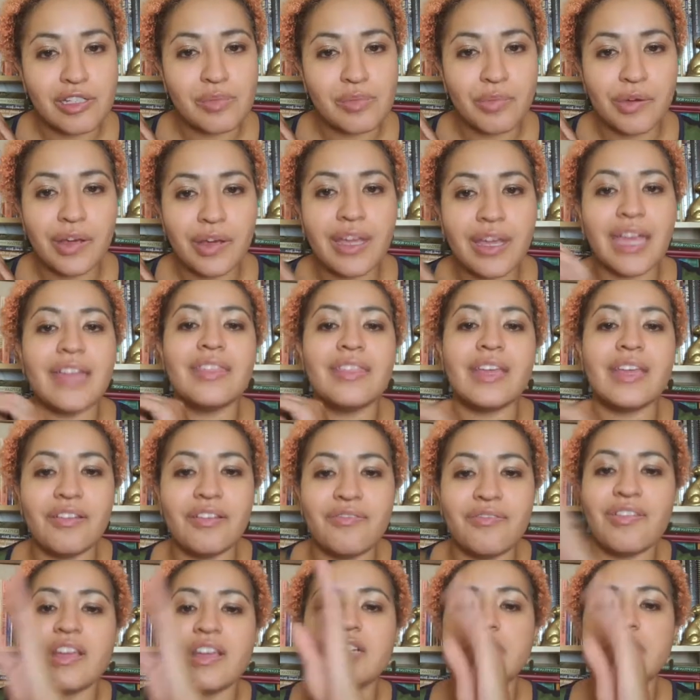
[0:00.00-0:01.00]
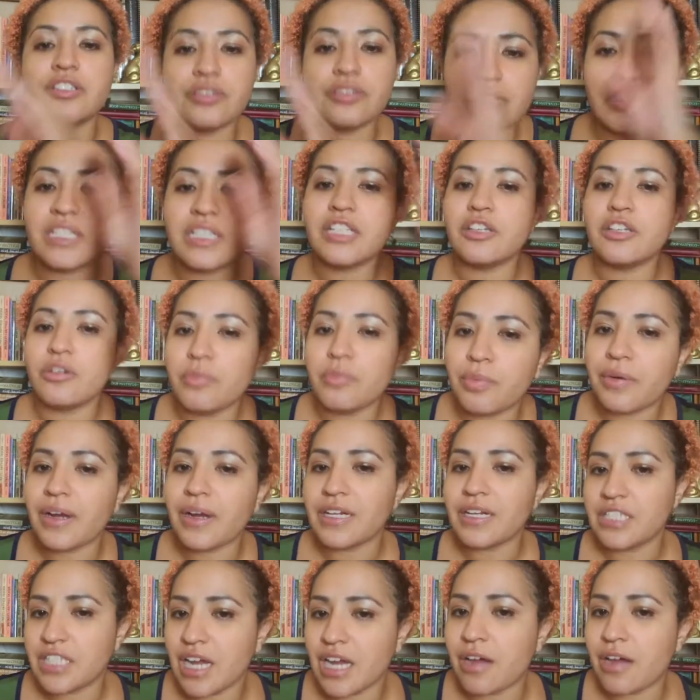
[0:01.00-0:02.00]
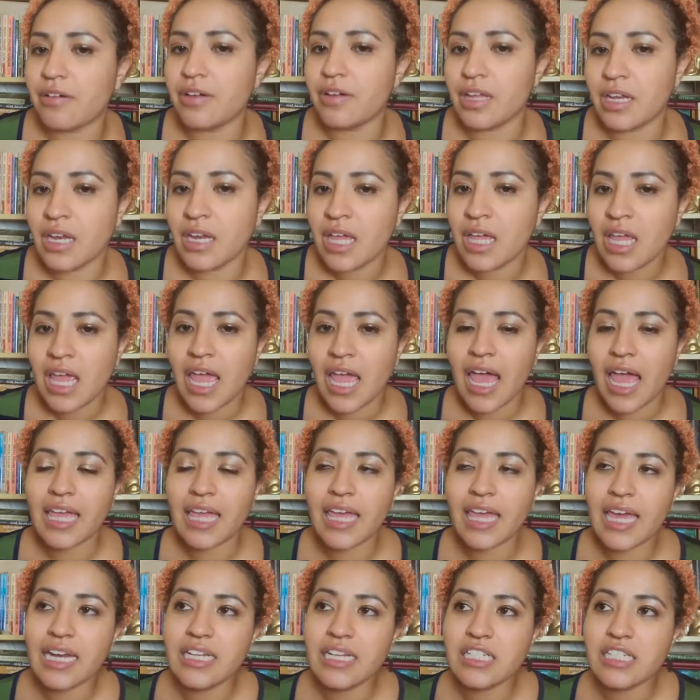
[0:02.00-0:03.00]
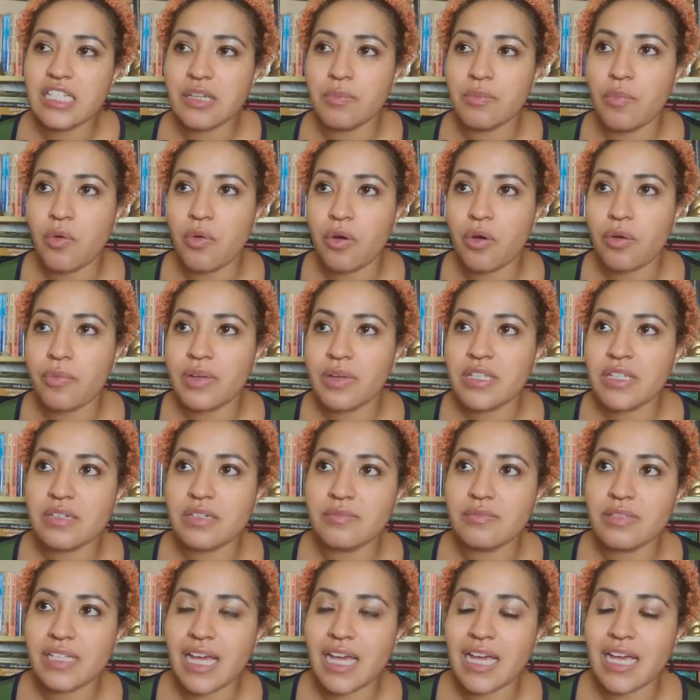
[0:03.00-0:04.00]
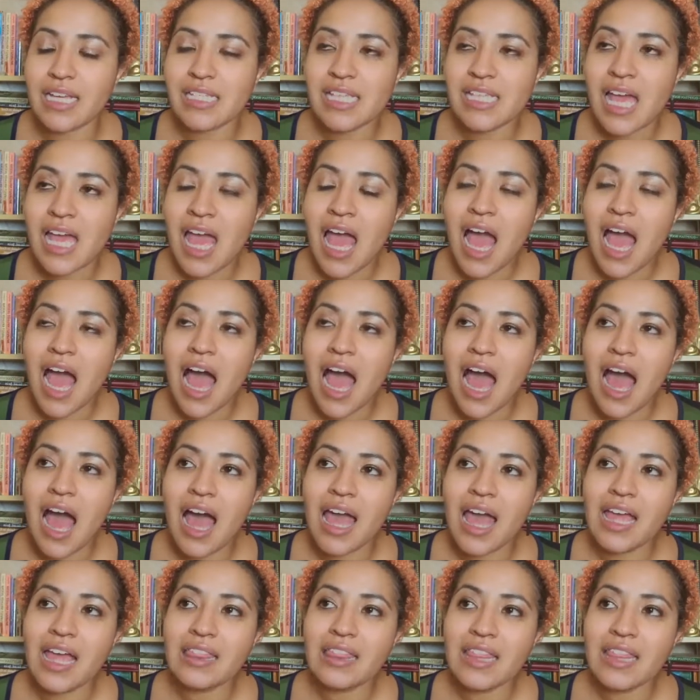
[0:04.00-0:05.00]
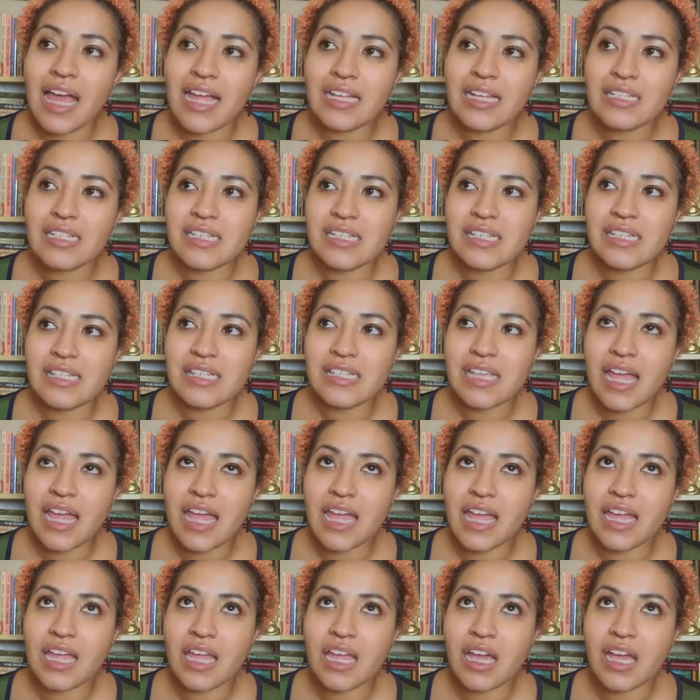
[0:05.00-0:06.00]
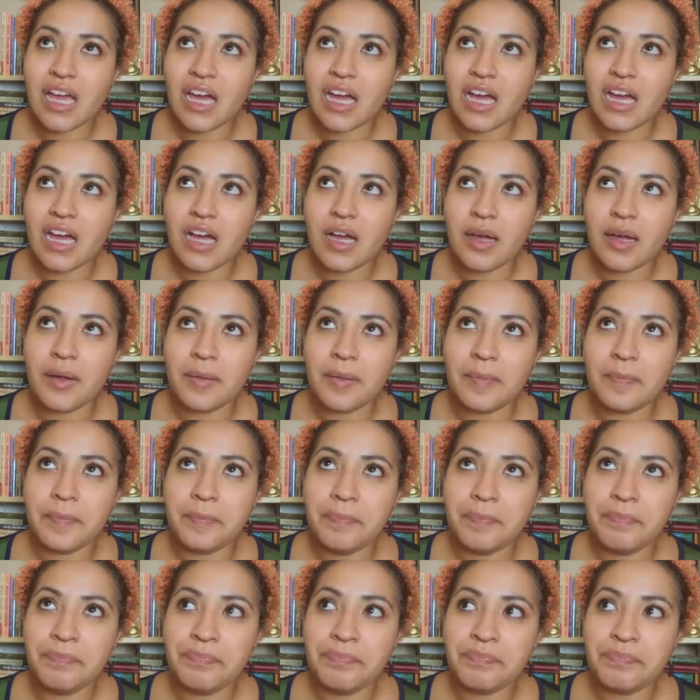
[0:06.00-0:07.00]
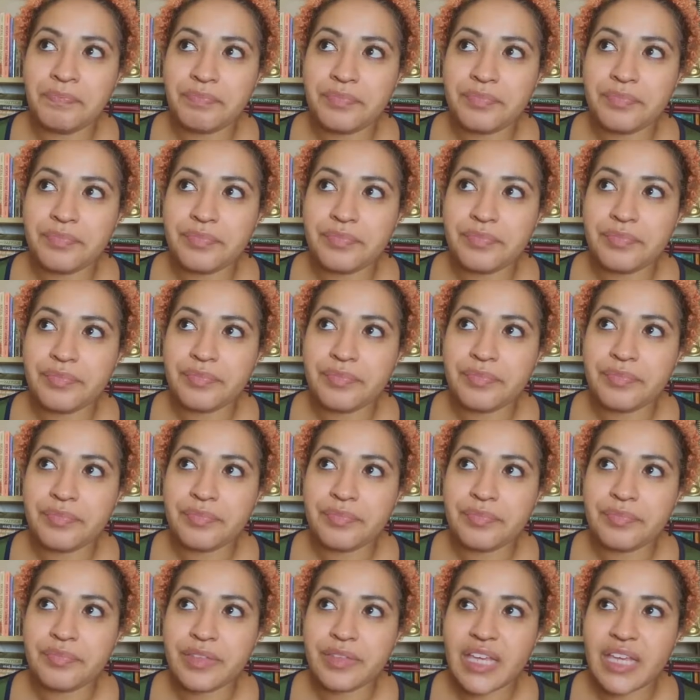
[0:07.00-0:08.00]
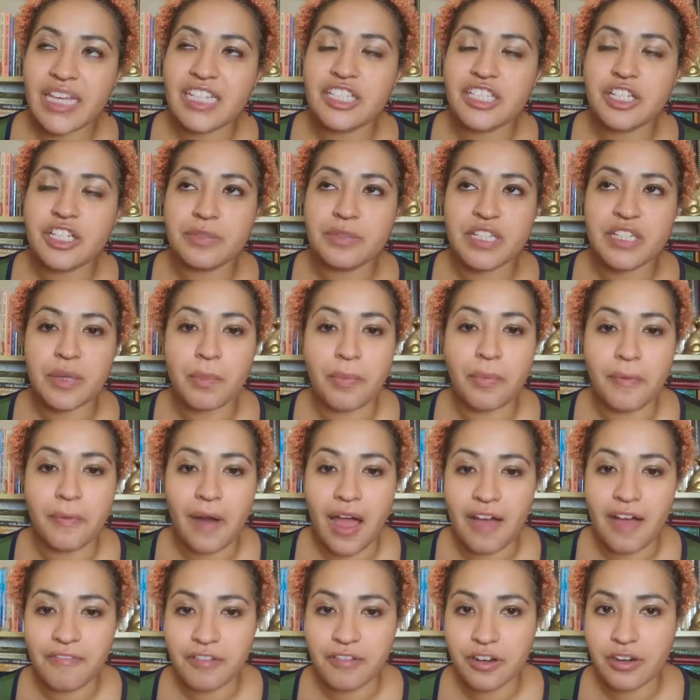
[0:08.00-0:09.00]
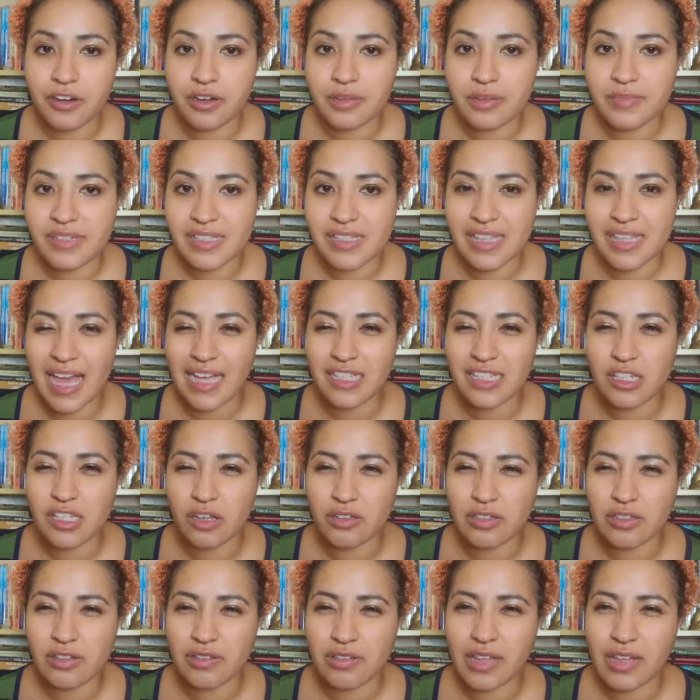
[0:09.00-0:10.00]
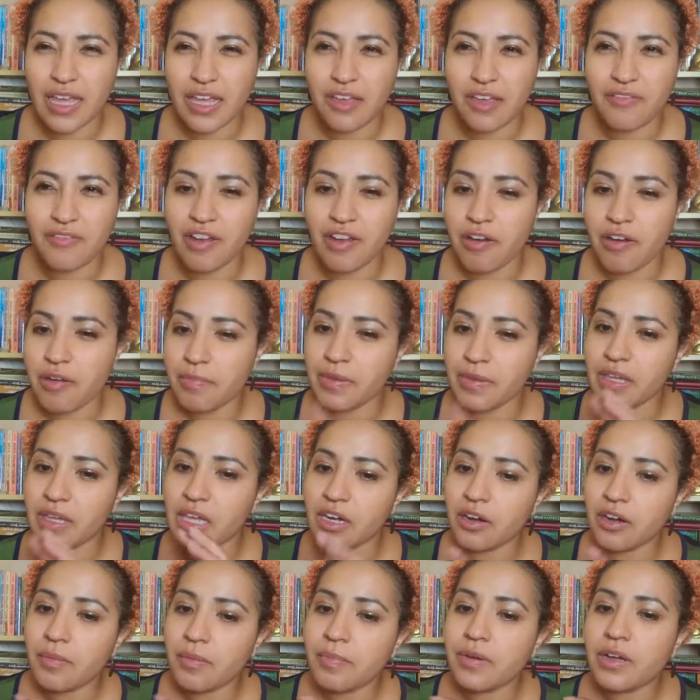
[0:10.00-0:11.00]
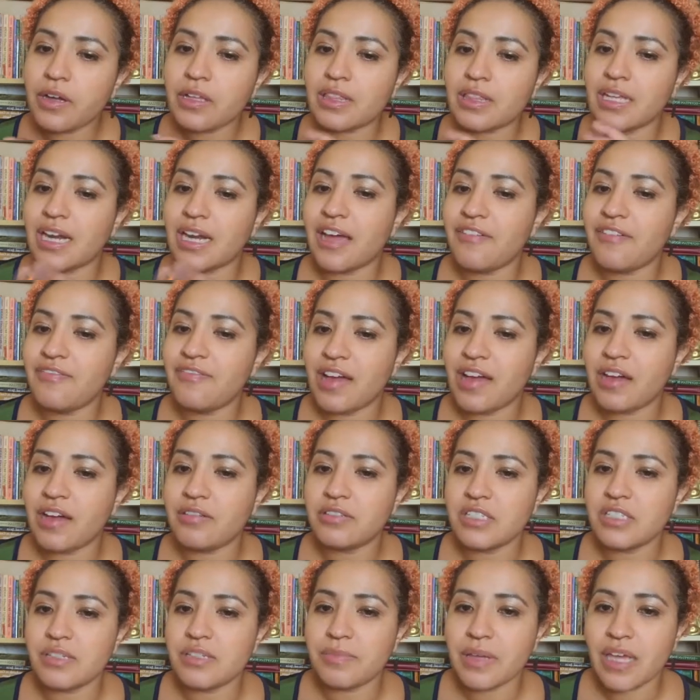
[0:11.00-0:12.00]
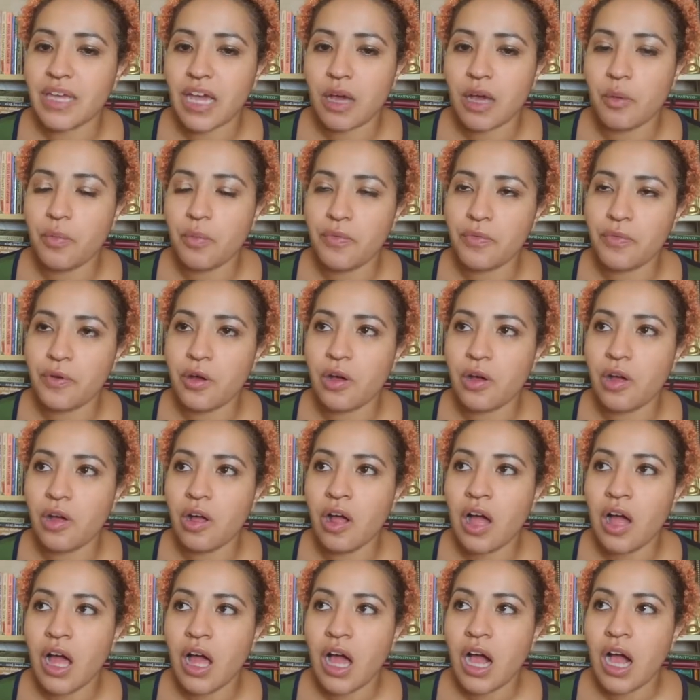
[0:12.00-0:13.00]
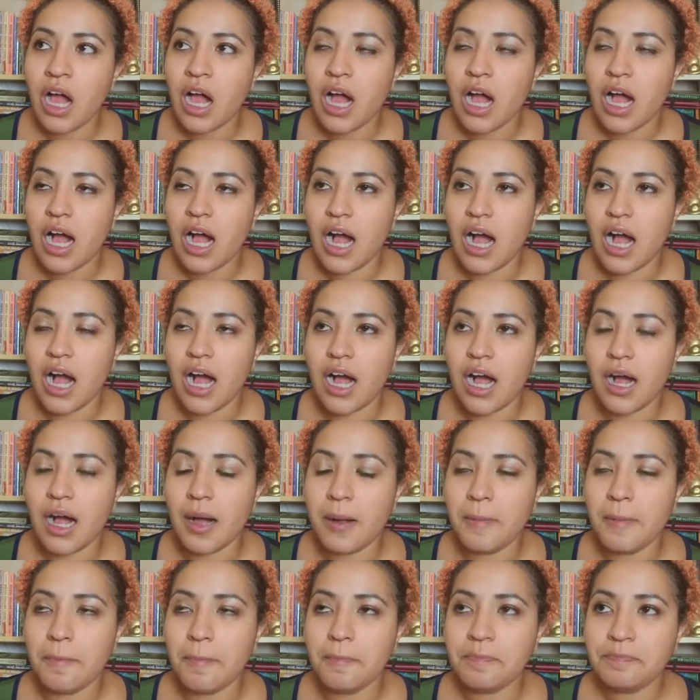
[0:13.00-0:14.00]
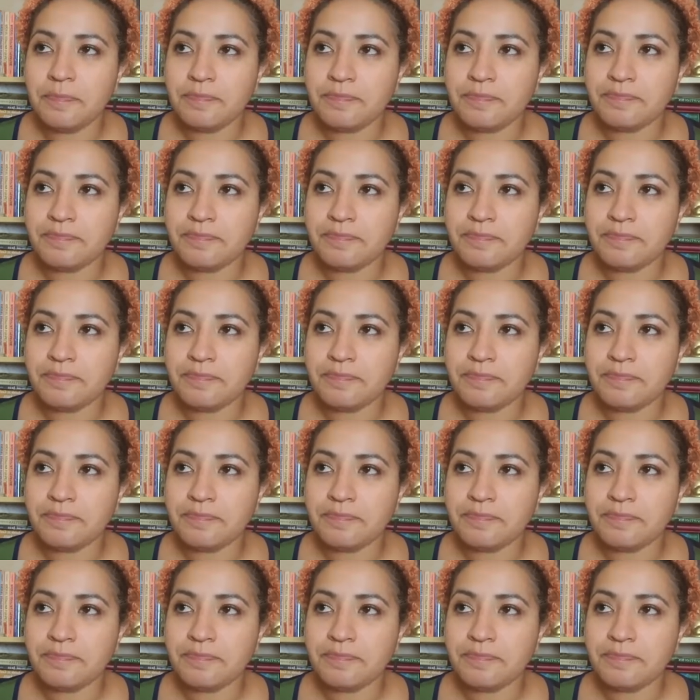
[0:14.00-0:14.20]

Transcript: book and then eventually you'll branch out and and get into more wisdom texts i like to say um egyptian proverbs that's also like a very beginner book that i found to be helpful um